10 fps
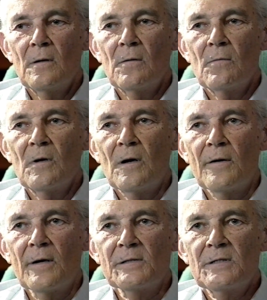will
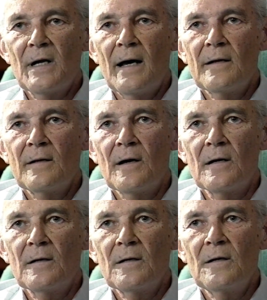understand that
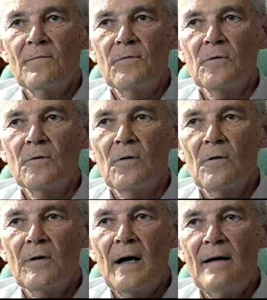if you
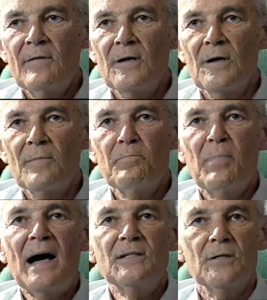don't have an inner
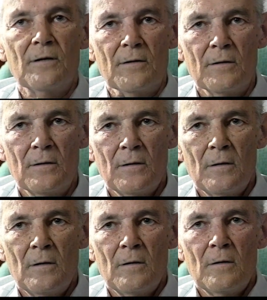passion
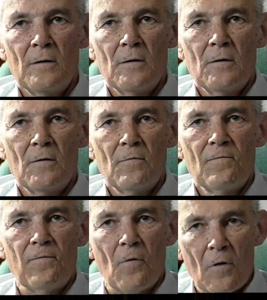
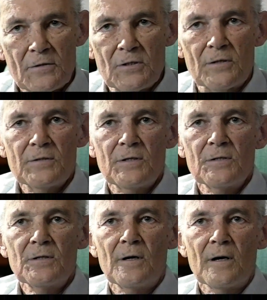for
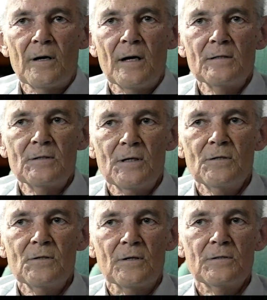justice and against
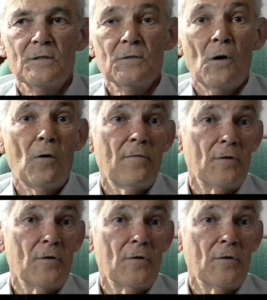injustice, however